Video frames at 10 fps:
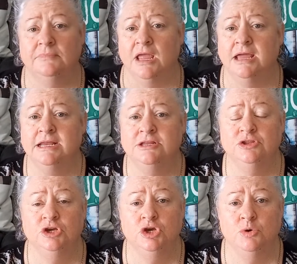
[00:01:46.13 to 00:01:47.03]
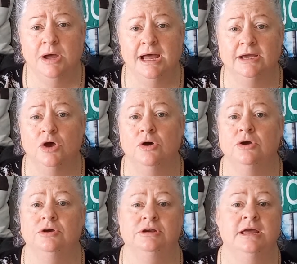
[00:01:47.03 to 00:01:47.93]
I needed the QR
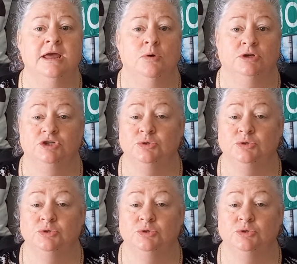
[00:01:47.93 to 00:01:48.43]
code, which